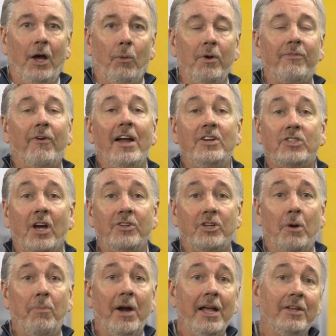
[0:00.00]
We franchise
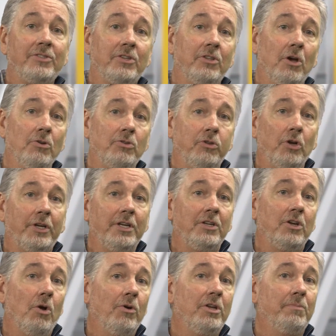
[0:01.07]
our brands to those looking
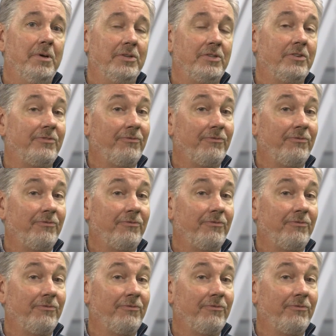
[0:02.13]
to go into business